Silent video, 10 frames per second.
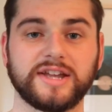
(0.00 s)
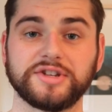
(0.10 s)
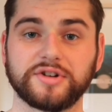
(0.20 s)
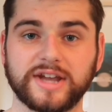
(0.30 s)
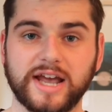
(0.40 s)

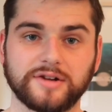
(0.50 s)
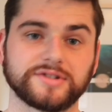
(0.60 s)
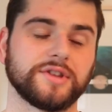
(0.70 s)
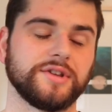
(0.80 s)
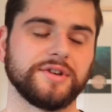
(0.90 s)
into your
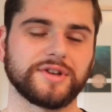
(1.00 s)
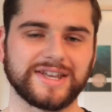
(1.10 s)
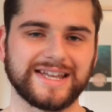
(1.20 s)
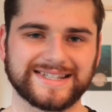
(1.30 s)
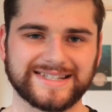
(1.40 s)
account so that you
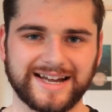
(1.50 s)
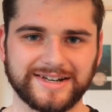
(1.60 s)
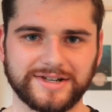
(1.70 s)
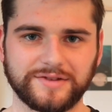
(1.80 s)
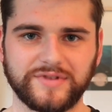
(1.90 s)
can get
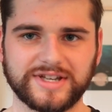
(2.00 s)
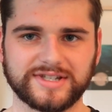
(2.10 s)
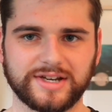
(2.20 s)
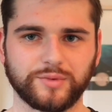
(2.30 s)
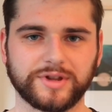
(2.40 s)
started
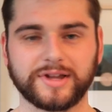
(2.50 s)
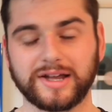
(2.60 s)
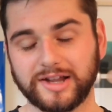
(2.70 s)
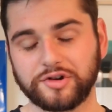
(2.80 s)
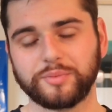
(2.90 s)
investing with
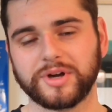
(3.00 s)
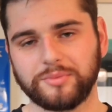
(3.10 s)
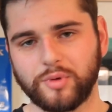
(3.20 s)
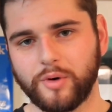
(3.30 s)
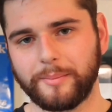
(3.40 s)
a little
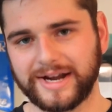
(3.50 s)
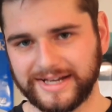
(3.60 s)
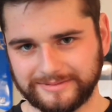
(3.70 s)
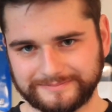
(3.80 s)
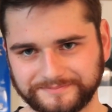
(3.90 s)
bit more
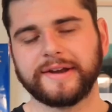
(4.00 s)
money.